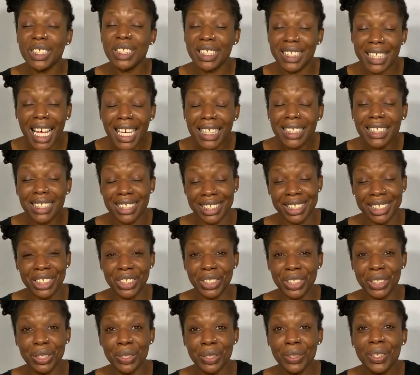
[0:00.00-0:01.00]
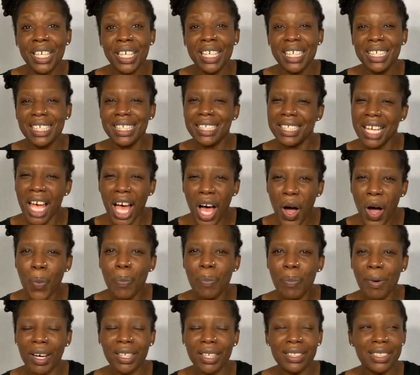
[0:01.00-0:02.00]
that's going to do is help
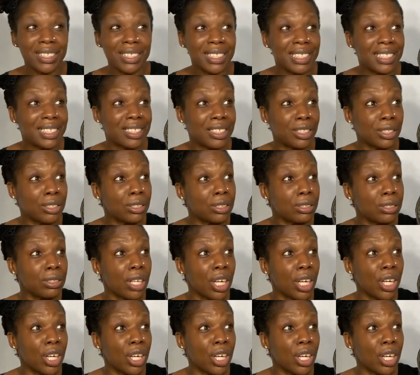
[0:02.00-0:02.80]
us to